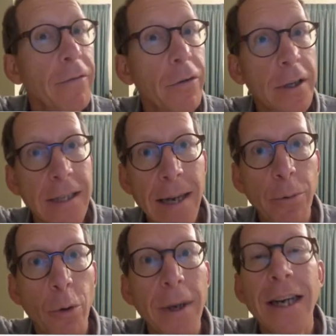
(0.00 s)
For
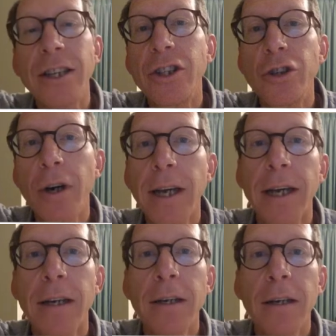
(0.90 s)
example, in
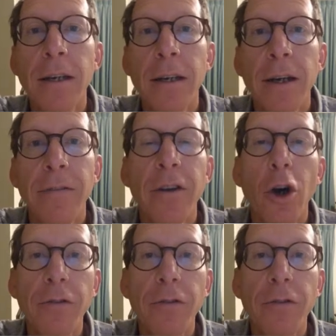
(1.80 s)
Australia, the